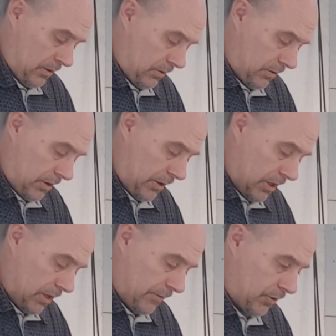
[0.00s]
So
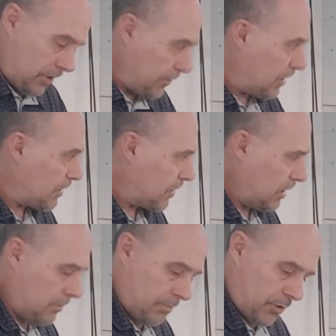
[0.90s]
have it. So I'm going to
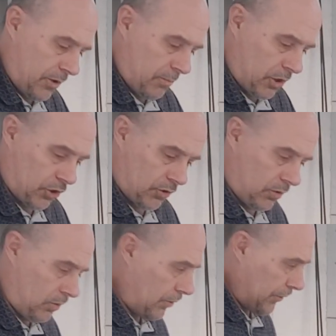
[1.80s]
skim pretty much the whole